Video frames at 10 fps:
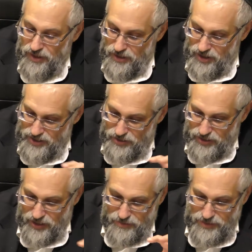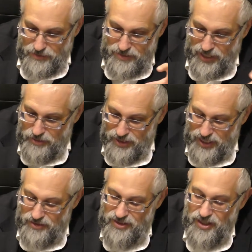eyes look out, it means I'm scouting
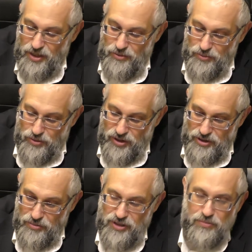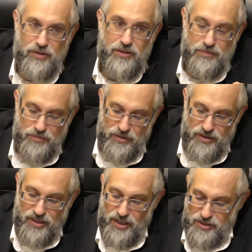out for trustworthy
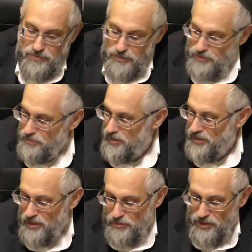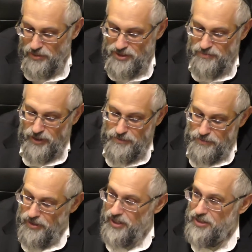people that they should be with me. When he wants to find
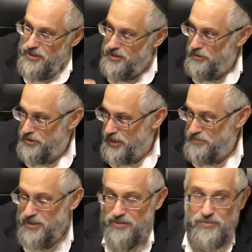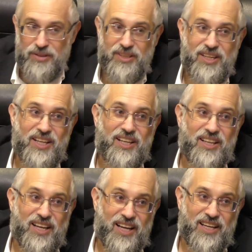people that he should associate himself with,
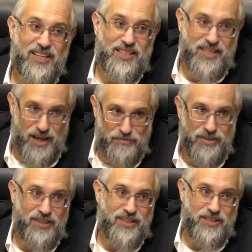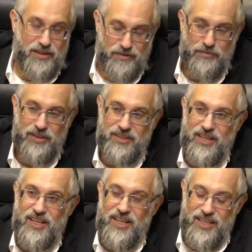and his cabinet, his government,
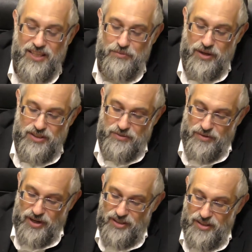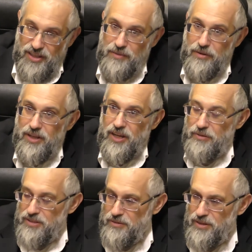he wants to find the Ne'mani
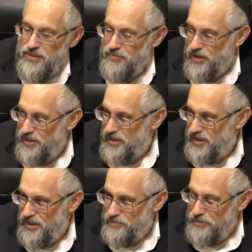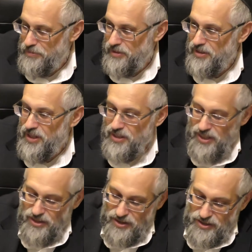Eres, he wants to find the people
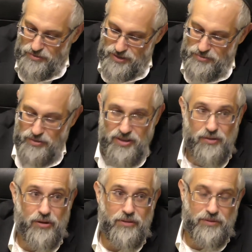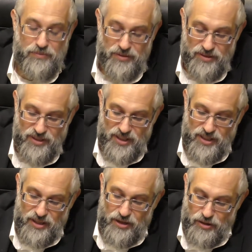that are trustworthy, loyal people.
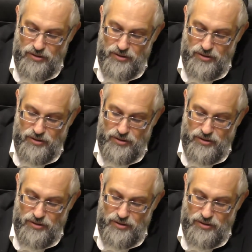The